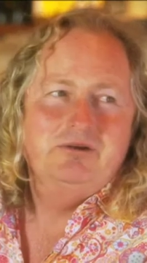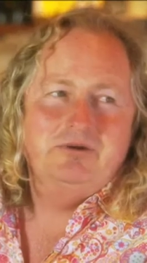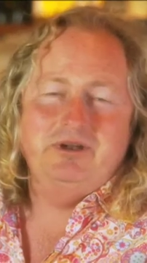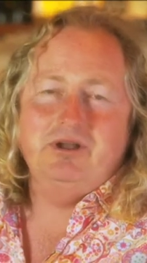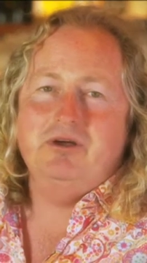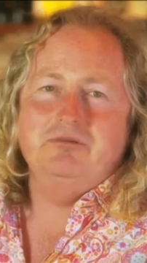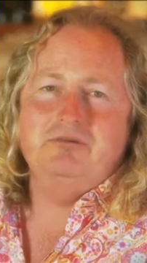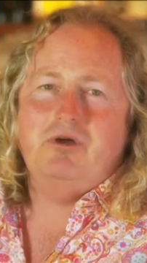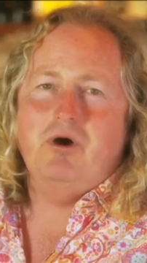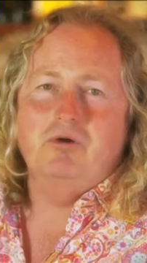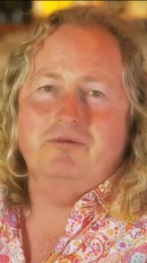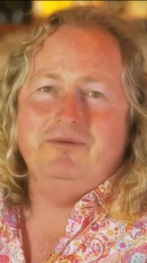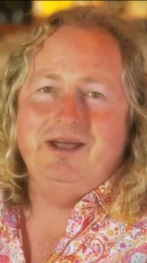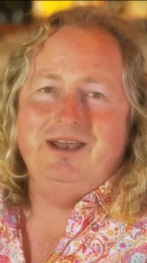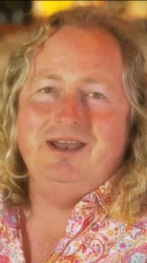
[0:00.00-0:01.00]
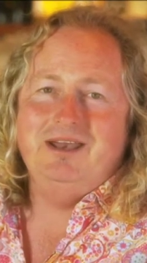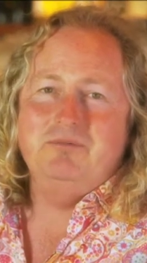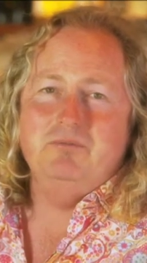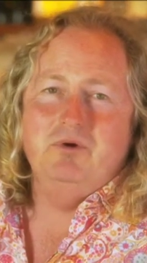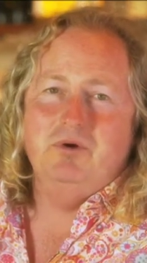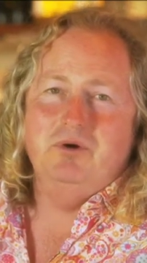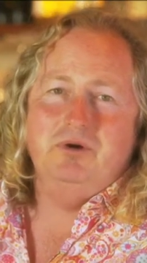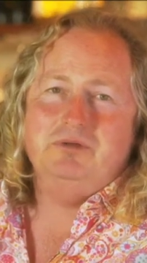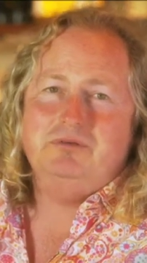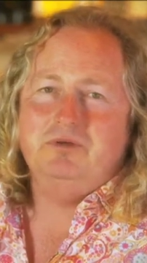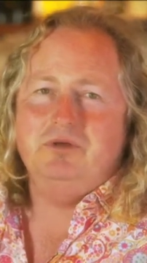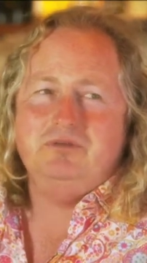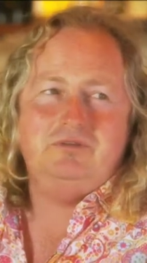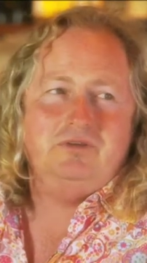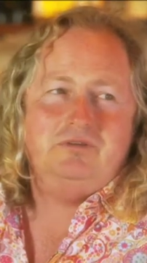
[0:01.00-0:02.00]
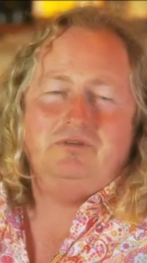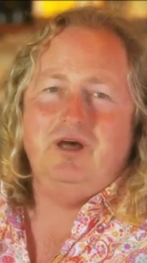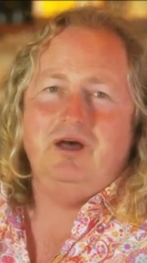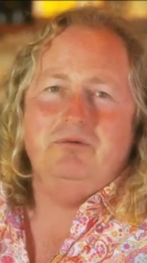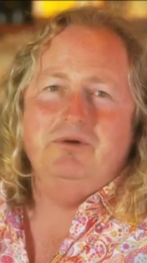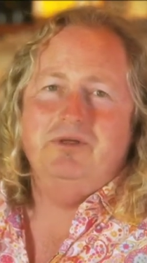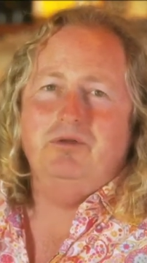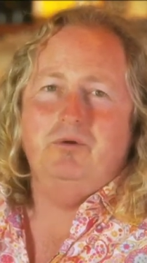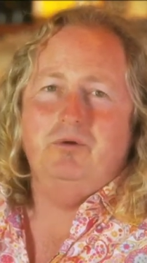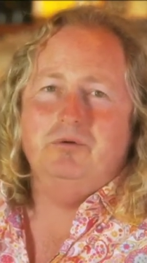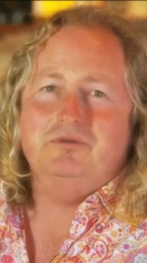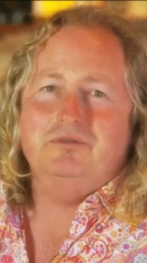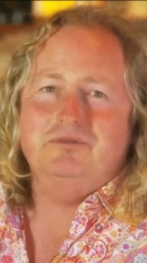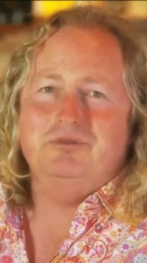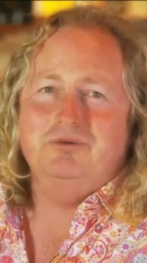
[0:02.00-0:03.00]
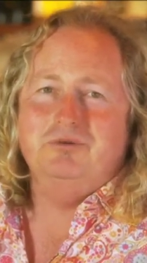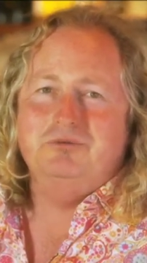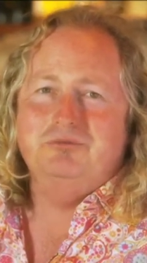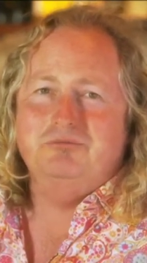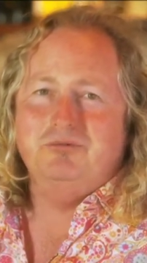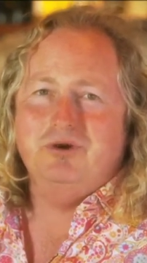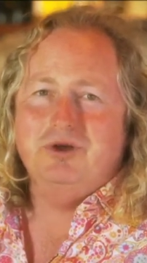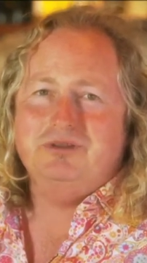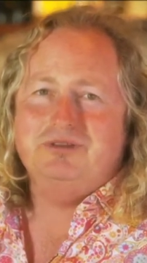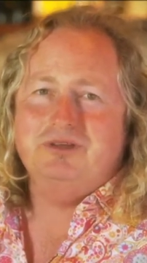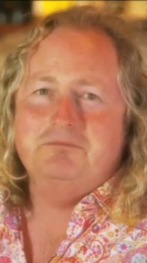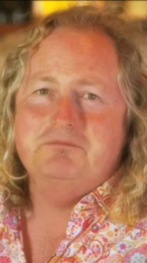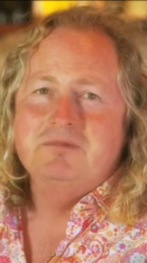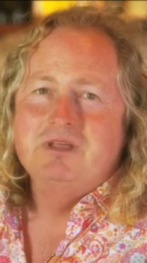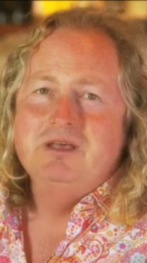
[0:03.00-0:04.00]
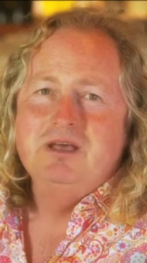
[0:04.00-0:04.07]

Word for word: We don't cultivate anymore, so it's just like when the horses all worked it.